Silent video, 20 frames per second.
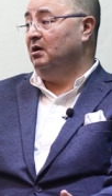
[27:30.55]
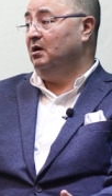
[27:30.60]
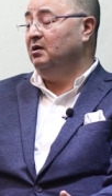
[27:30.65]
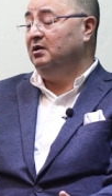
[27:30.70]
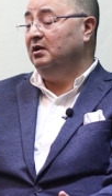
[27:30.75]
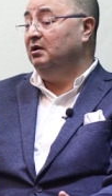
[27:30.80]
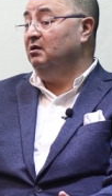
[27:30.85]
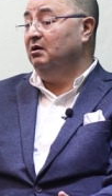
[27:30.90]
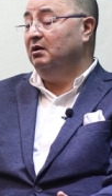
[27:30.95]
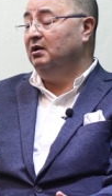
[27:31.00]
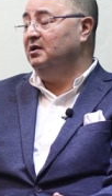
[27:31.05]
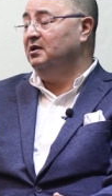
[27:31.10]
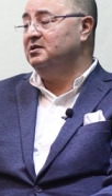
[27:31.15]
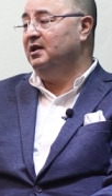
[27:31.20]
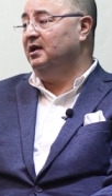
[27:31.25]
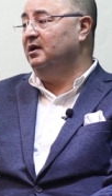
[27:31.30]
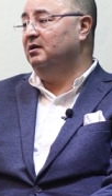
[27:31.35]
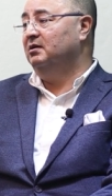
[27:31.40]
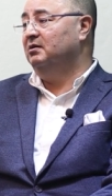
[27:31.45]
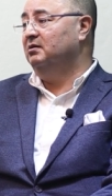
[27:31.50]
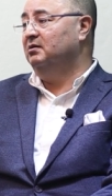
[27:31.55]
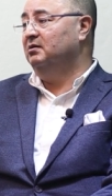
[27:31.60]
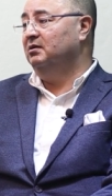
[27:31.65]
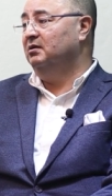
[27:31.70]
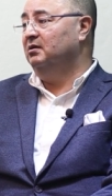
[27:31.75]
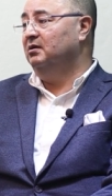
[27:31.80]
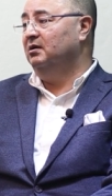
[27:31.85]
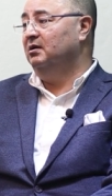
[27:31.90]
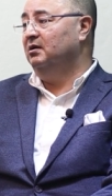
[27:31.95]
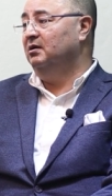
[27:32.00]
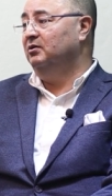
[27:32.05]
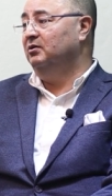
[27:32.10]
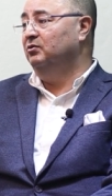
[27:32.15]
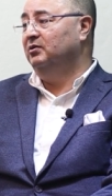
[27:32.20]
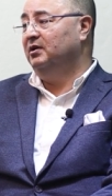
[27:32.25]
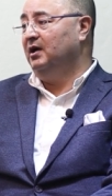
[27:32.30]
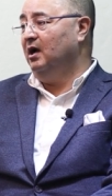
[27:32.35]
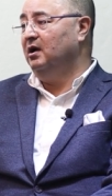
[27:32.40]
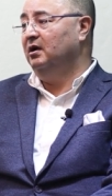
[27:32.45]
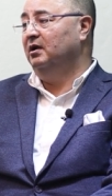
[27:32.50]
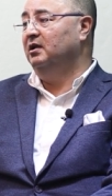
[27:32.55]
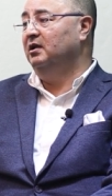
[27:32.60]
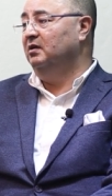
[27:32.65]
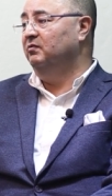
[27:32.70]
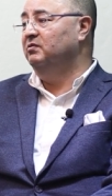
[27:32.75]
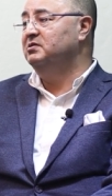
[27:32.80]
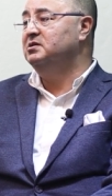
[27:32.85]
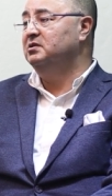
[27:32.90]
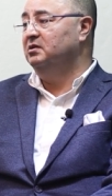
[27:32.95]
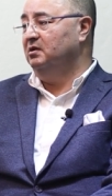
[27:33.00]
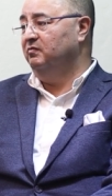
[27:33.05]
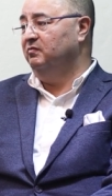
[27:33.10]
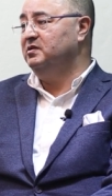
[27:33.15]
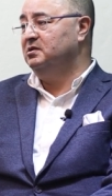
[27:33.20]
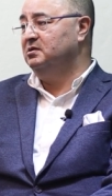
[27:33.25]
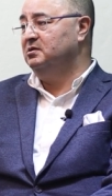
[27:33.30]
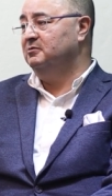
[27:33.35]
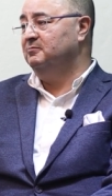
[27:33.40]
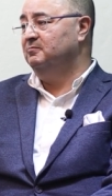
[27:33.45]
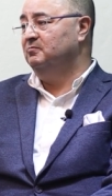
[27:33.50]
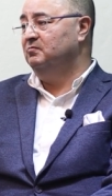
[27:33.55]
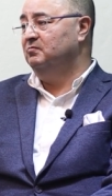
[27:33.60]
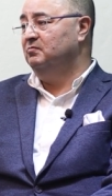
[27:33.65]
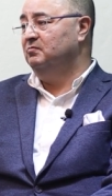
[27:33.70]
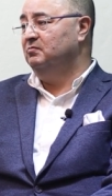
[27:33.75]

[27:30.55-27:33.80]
Until unless like uh, you can't give a service,